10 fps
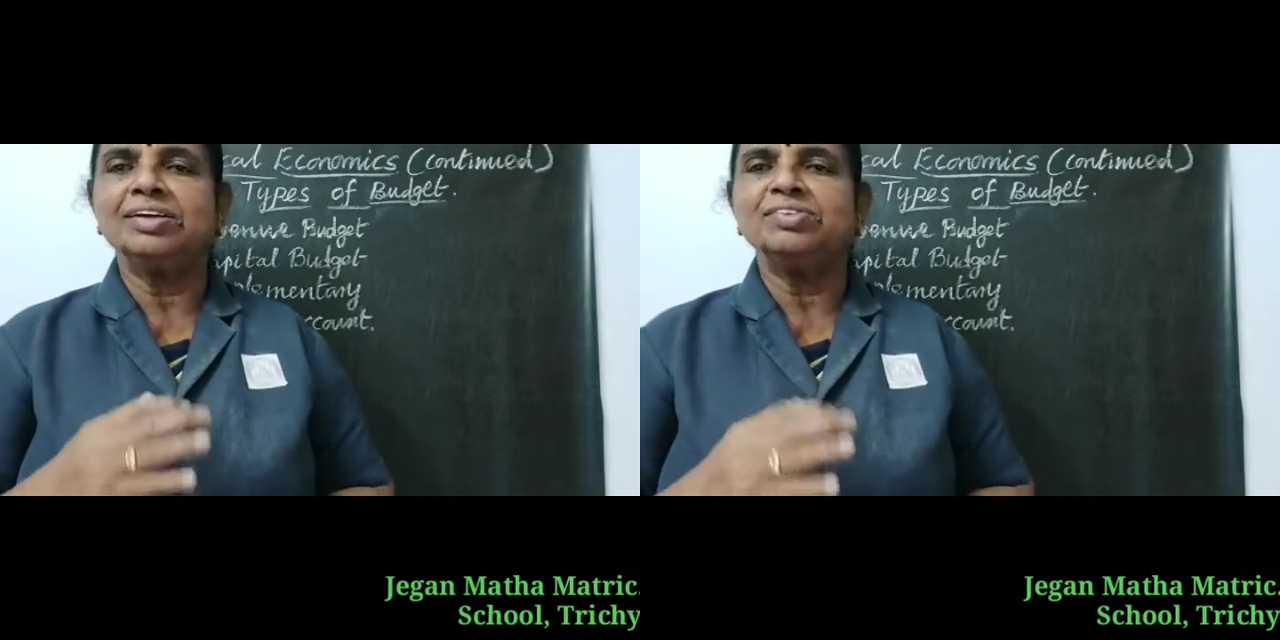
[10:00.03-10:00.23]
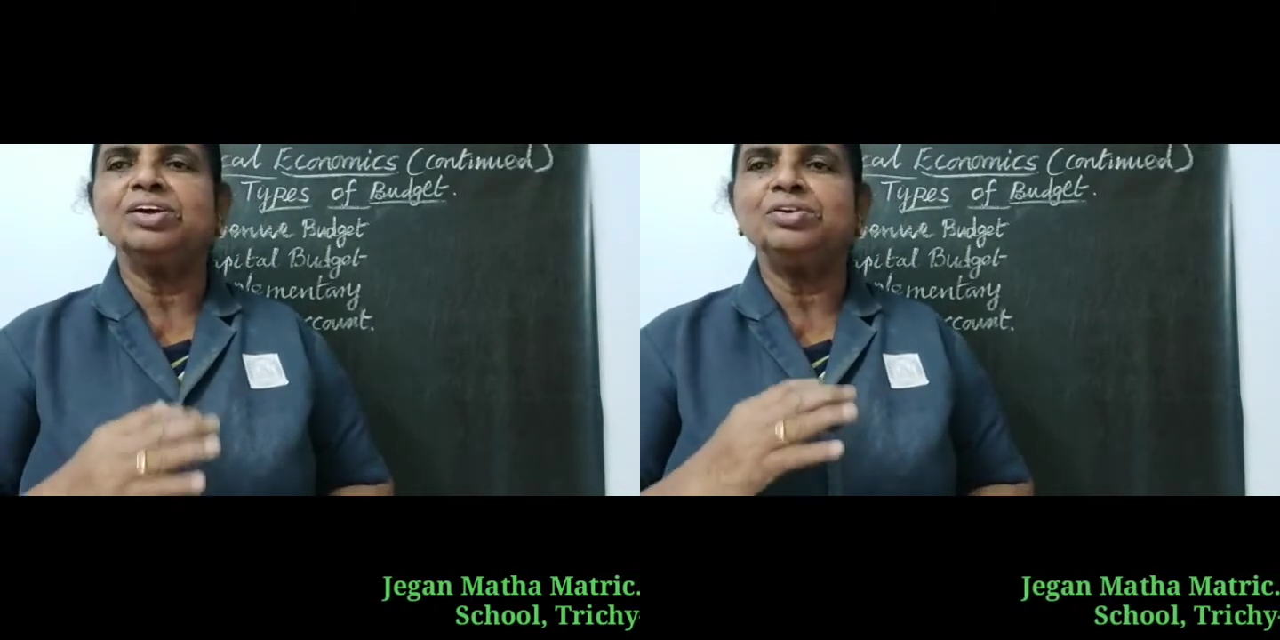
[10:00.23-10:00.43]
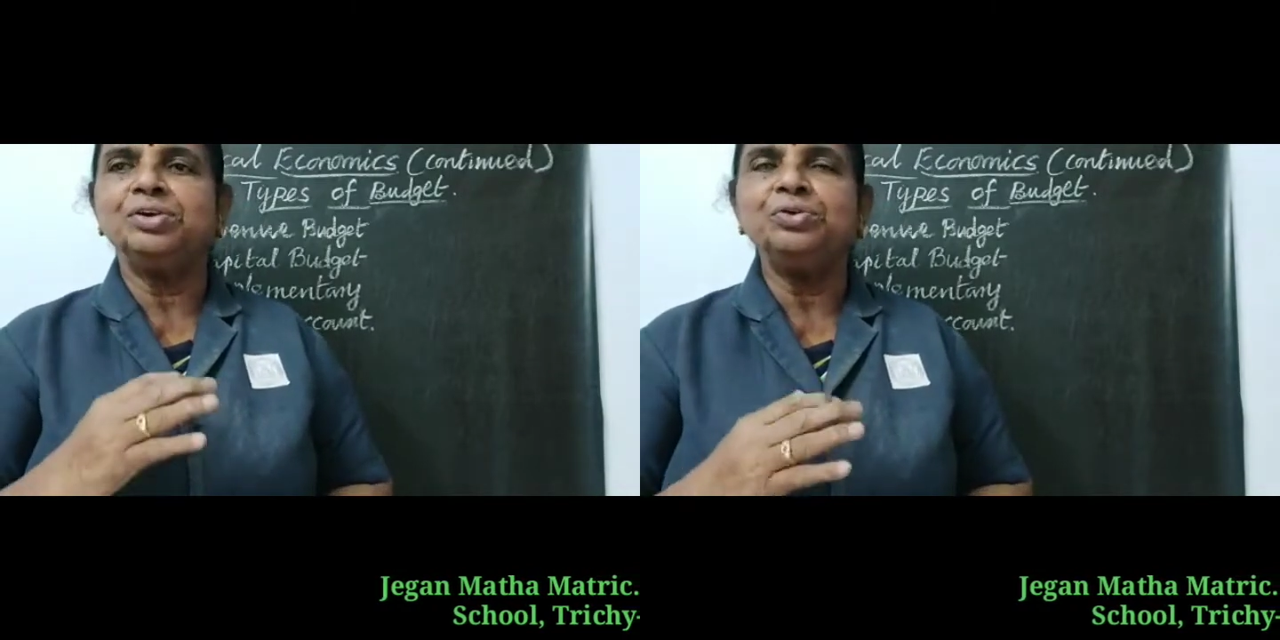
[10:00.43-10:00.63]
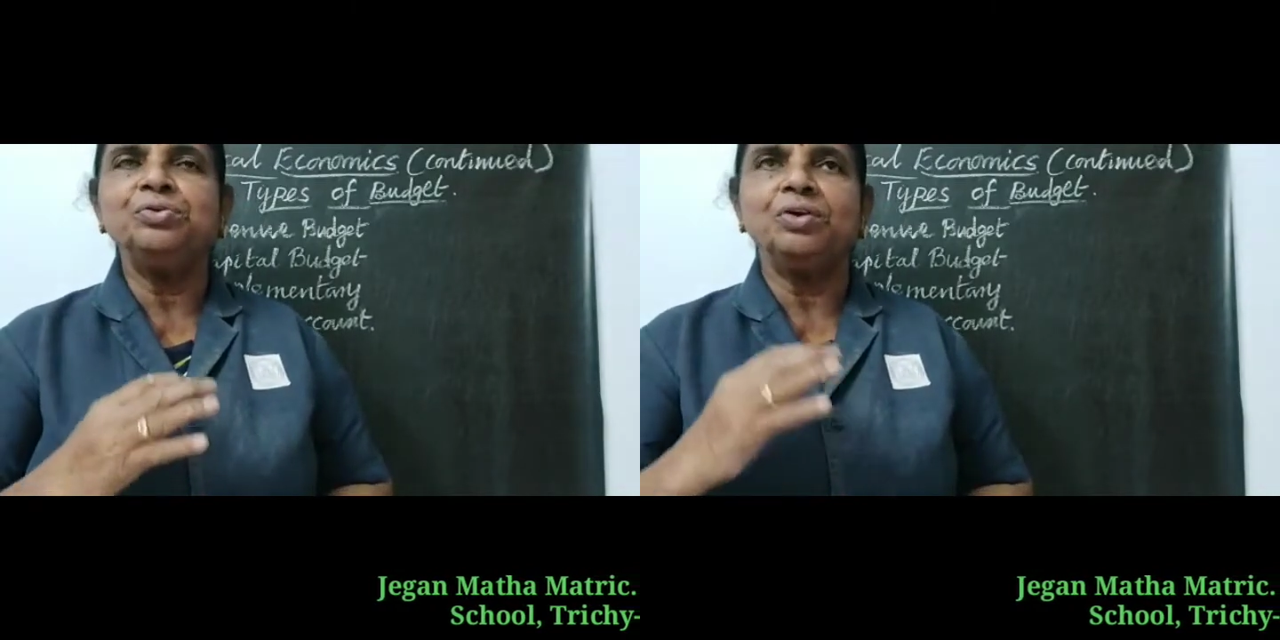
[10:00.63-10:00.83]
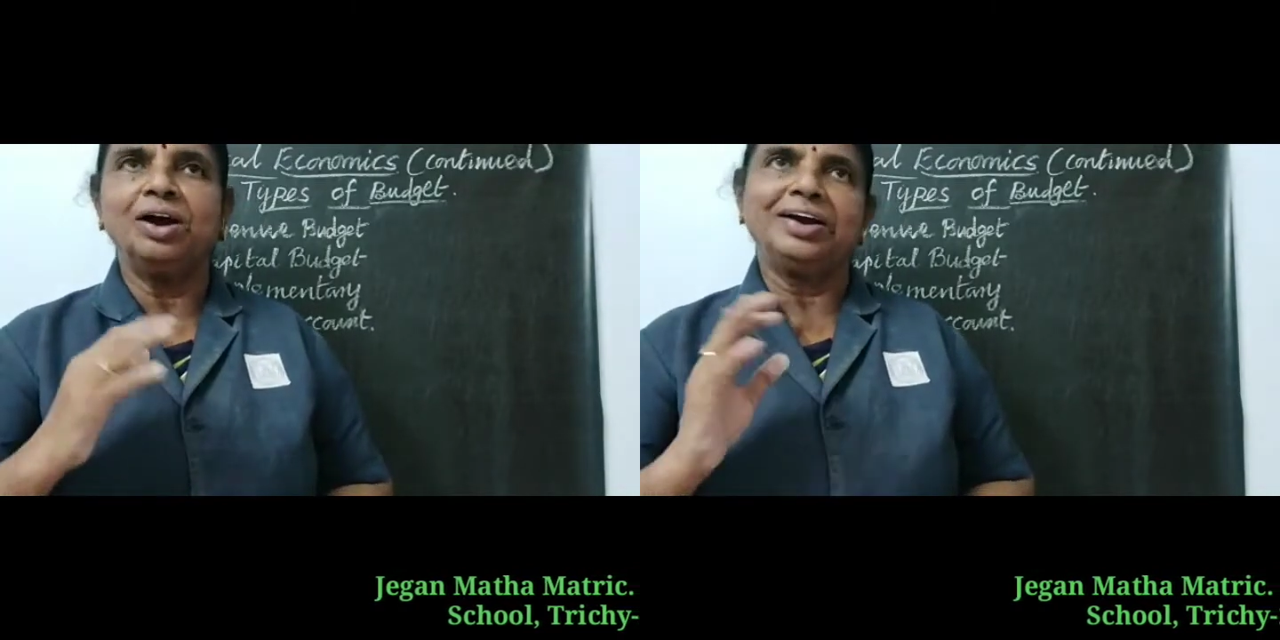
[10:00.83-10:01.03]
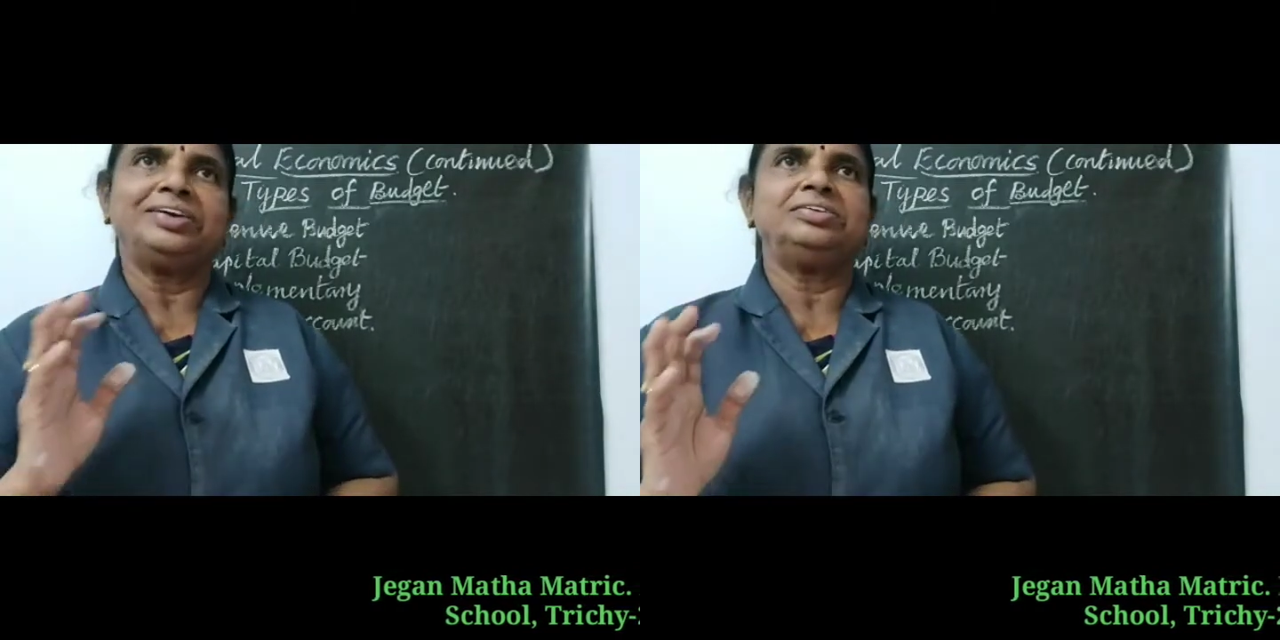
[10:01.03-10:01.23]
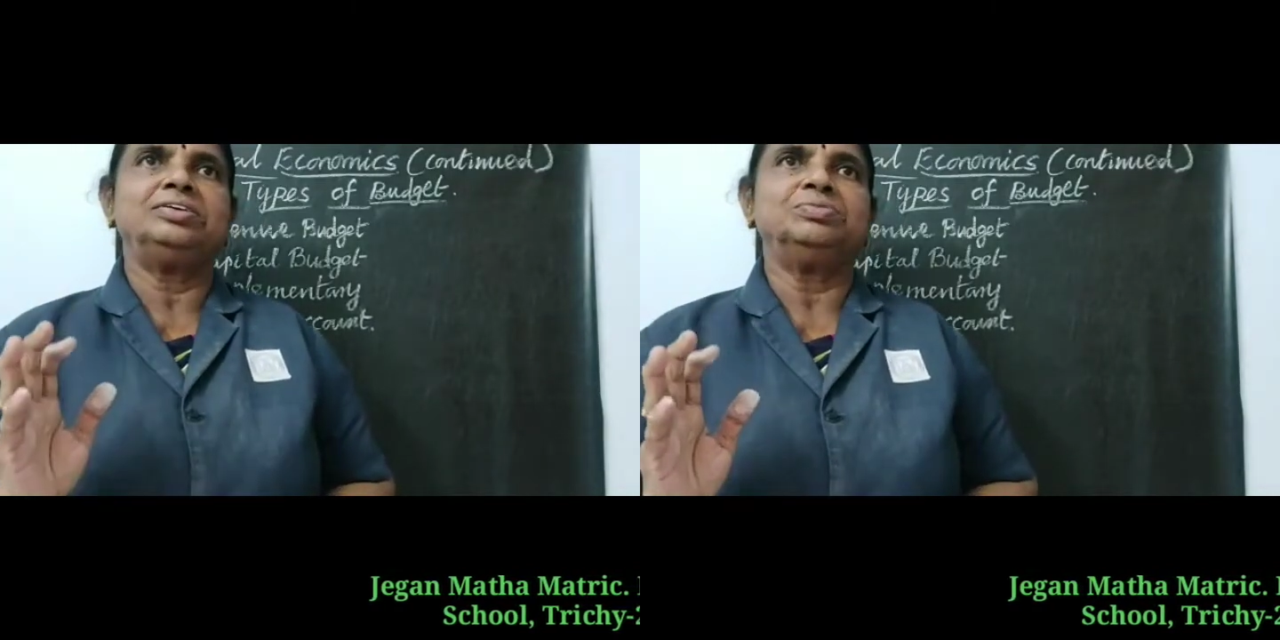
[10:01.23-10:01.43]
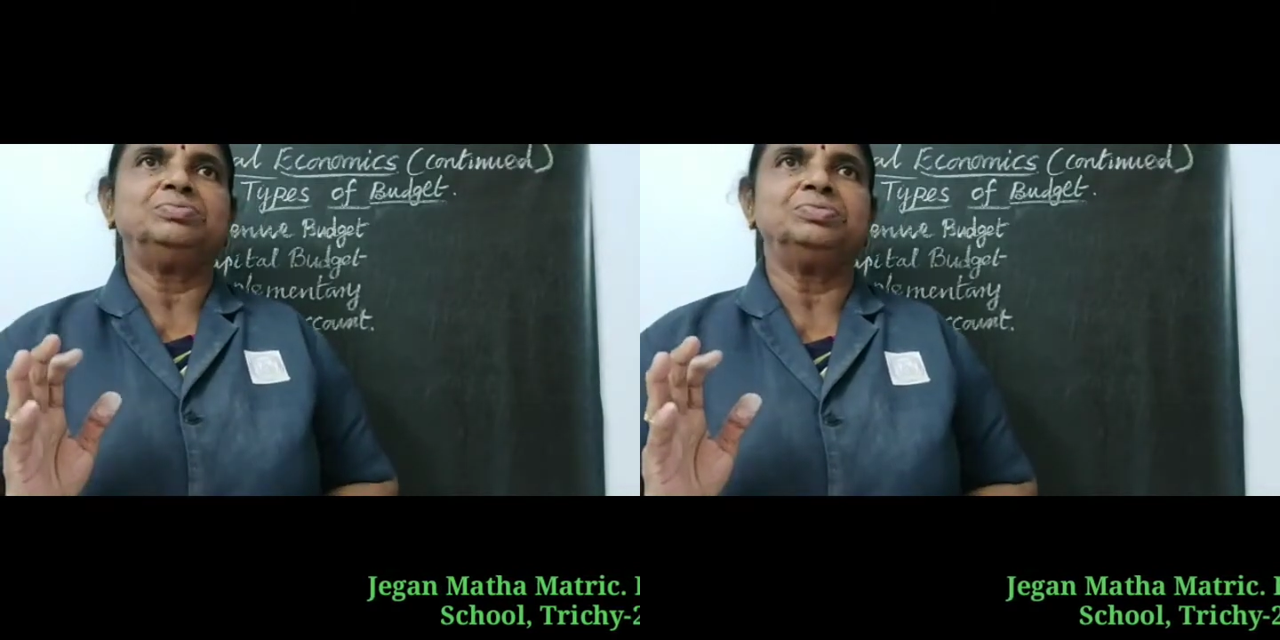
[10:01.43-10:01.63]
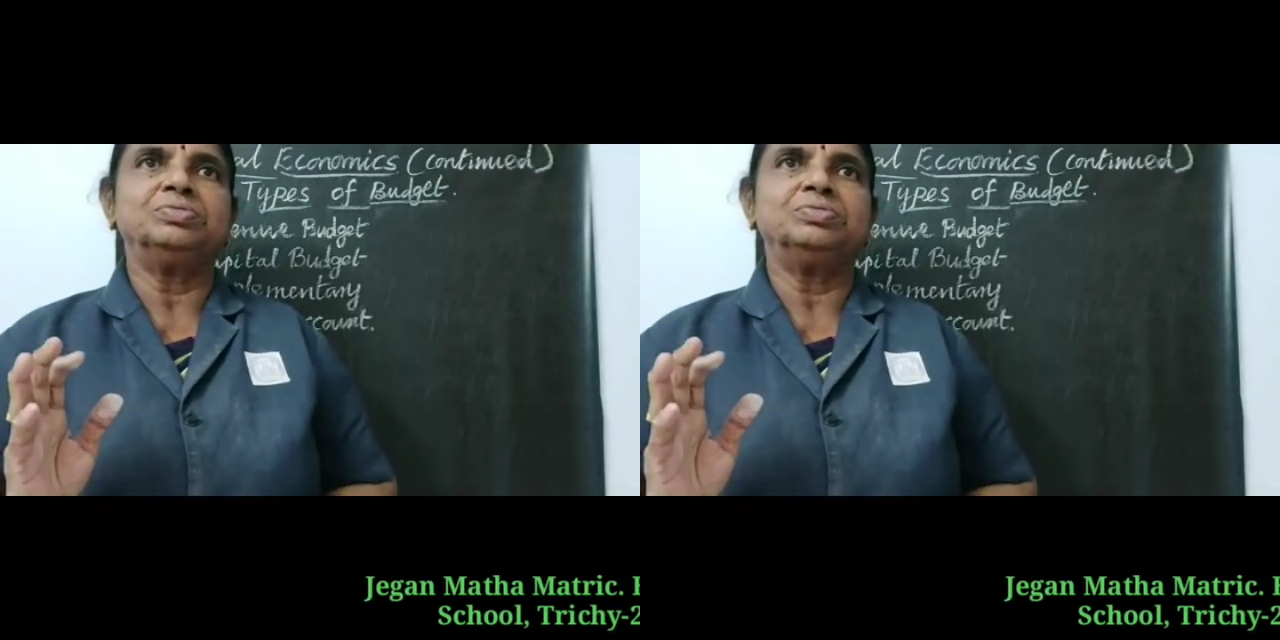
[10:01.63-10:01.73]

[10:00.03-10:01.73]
as a new item.